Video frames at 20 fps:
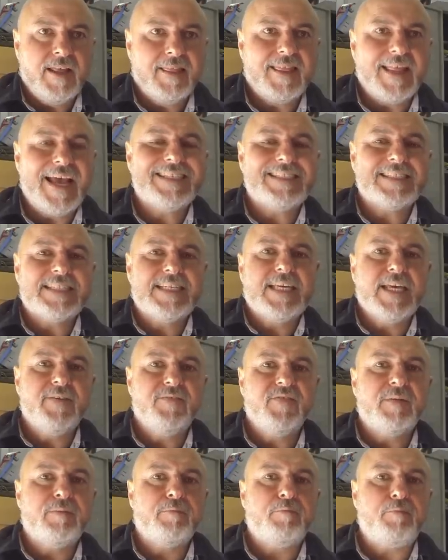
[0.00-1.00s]
that's
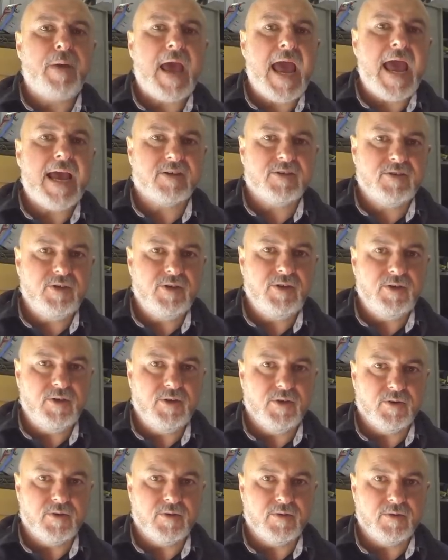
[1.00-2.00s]
giving back to
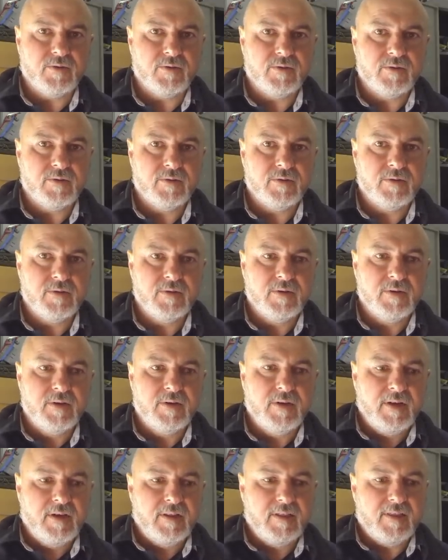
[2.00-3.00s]
you.
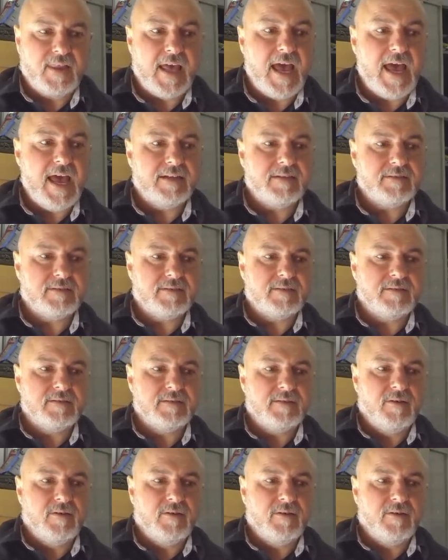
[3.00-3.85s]
That's